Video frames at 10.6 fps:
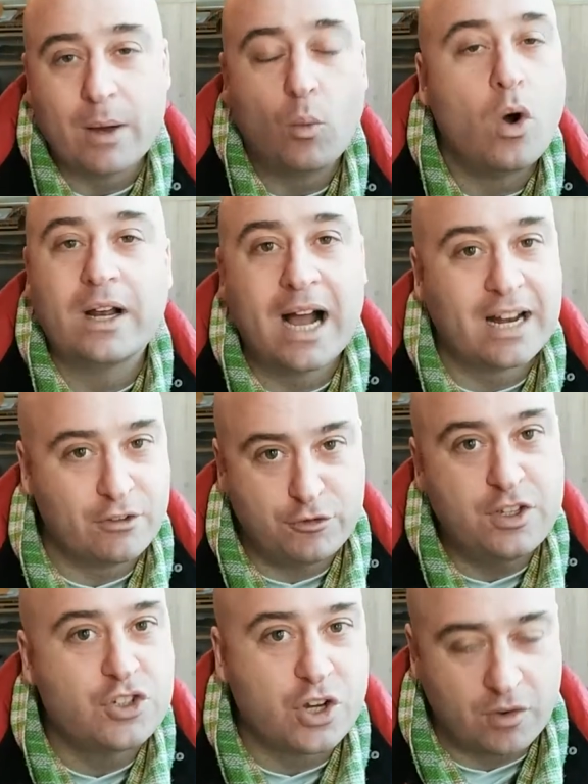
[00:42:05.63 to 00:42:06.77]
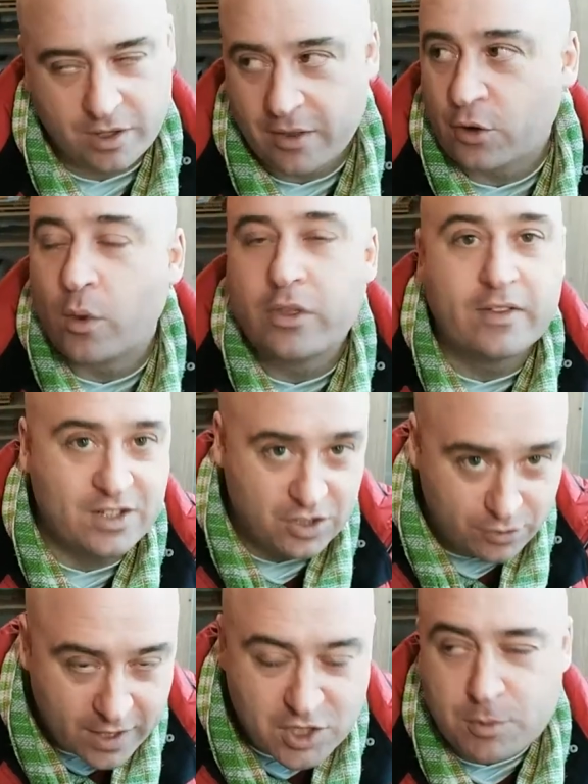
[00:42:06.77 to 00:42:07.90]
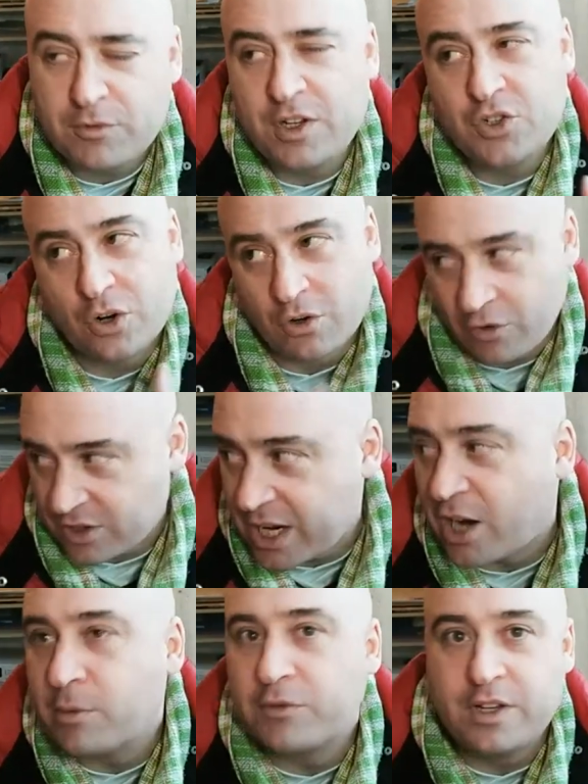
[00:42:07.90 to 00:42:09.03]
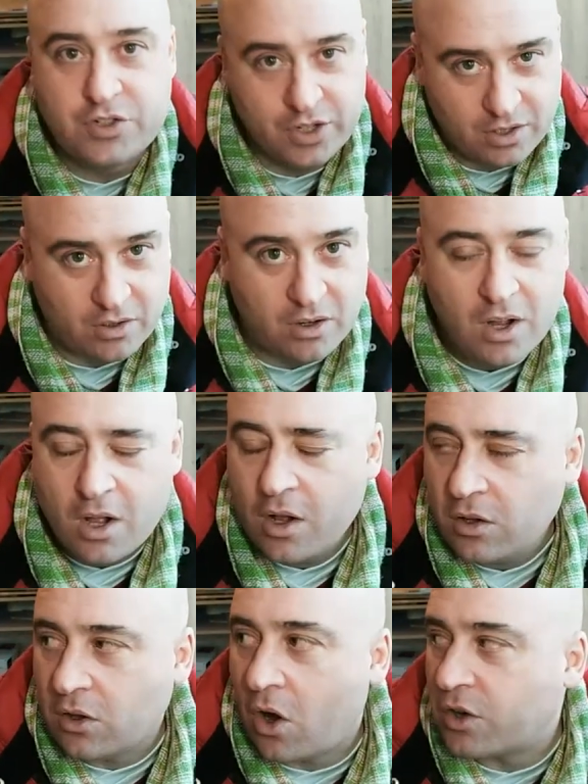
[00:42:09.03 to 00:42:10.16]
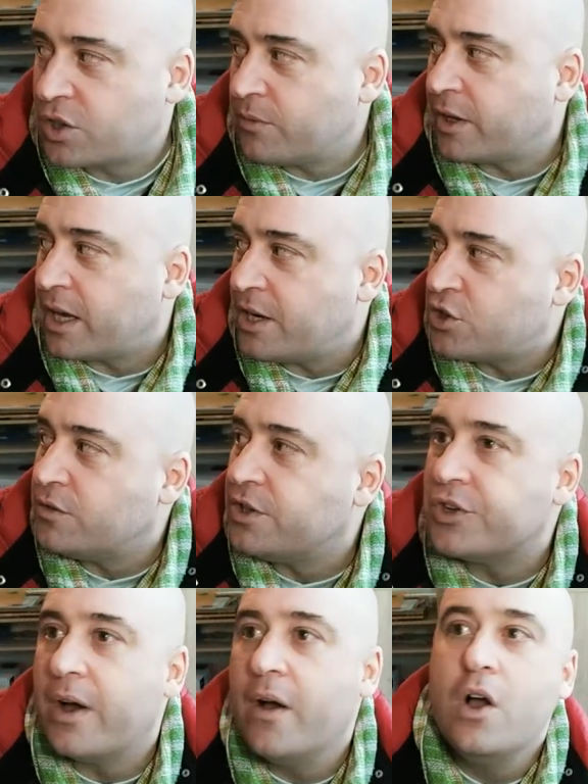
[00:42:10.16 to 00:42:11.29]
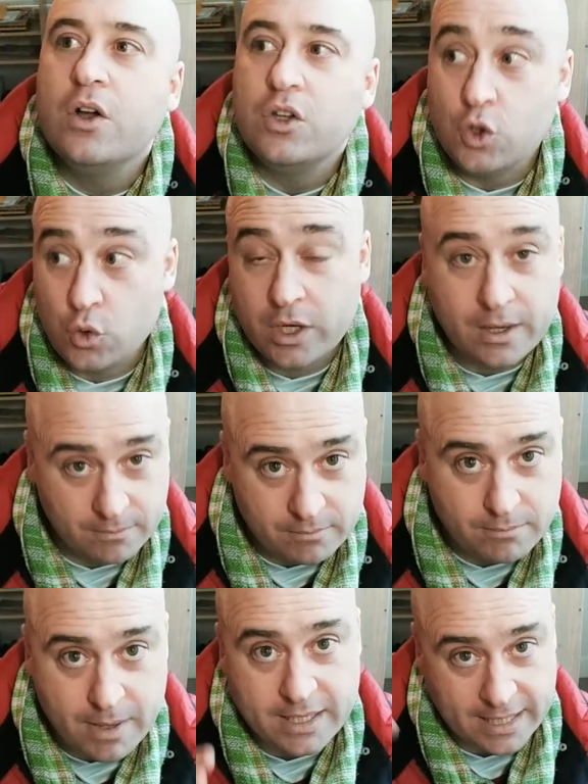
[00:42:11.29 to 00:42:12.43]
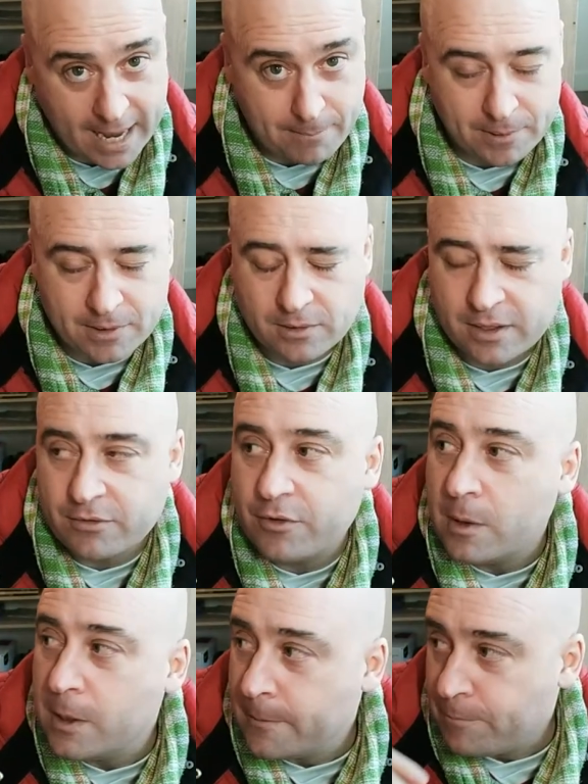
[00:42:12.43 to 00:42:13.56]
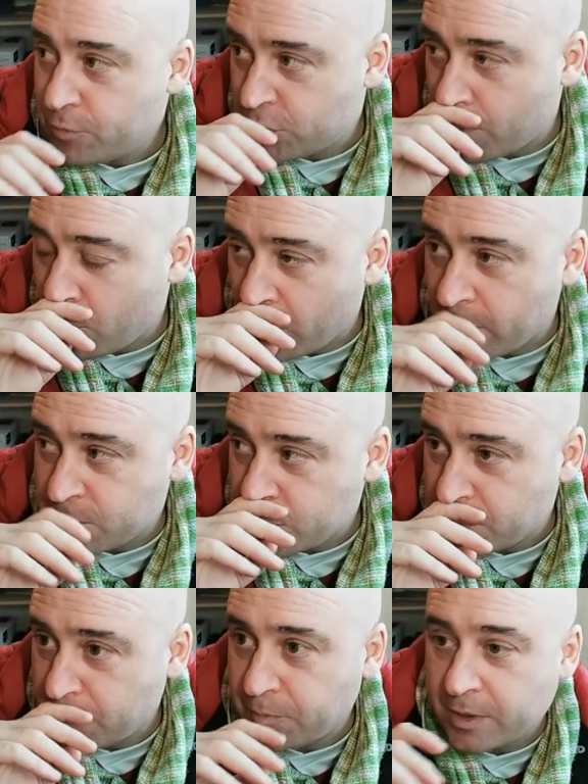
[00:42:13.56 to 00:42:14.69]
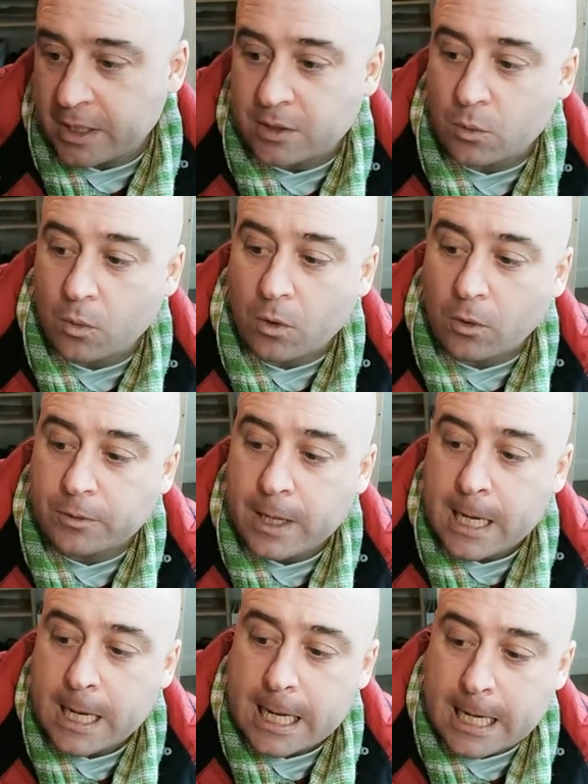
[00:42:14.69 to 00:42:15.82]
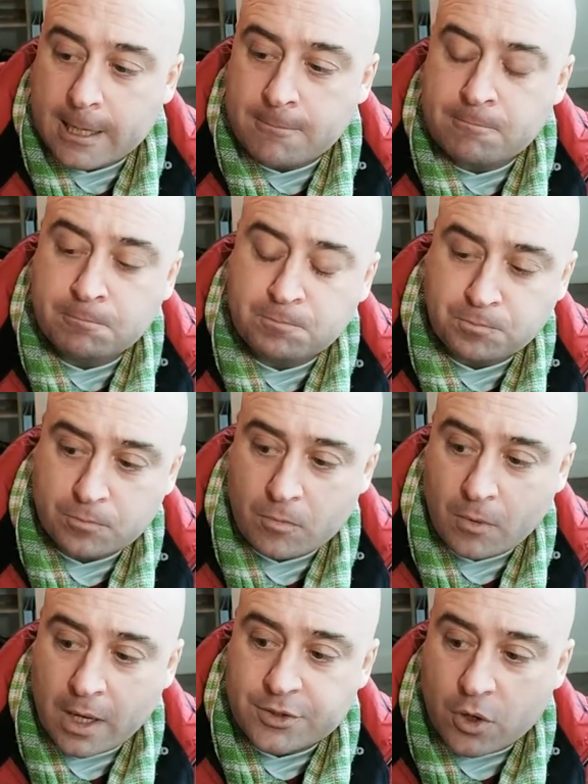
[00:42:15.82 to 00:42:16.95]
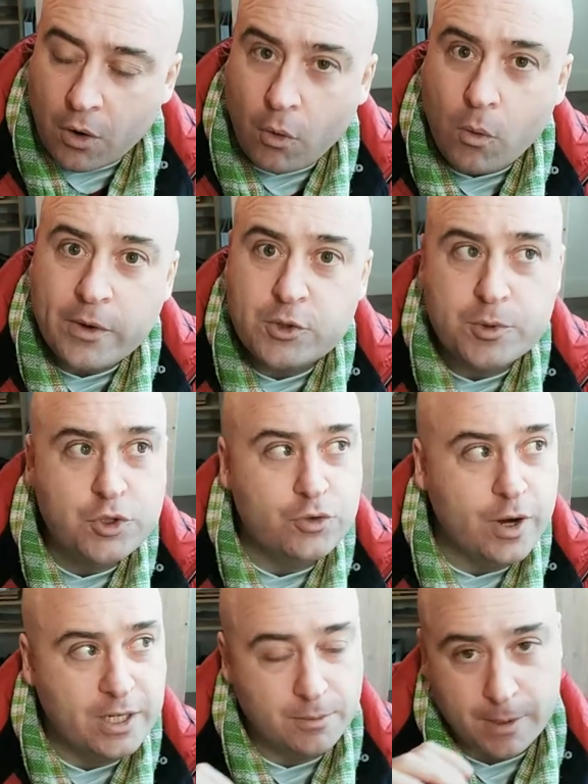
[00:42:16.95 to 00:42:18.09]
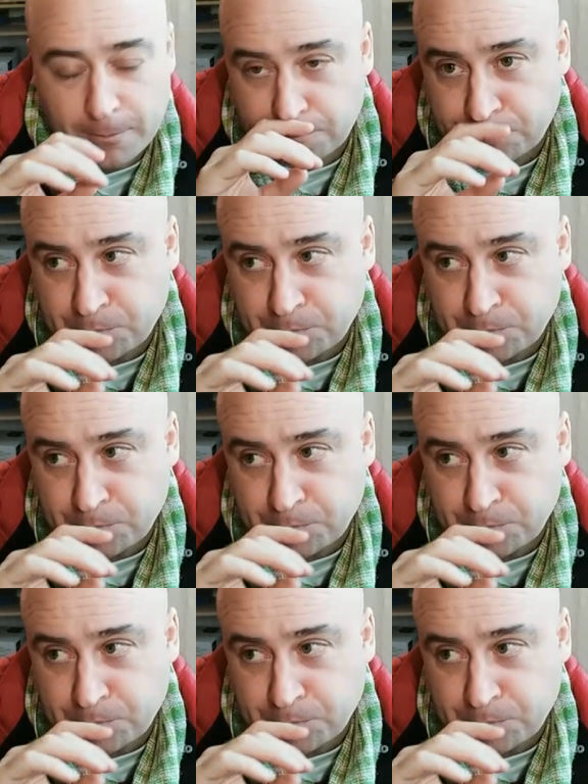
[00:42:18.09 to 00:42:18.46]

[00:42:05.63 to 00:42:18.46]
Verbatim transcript: get one kind of visa or another, whether that's an investment visa or a retirement visa or long-term vacation visa. You can make it happen to live somewhere else in the world. Um, it's always been striking to me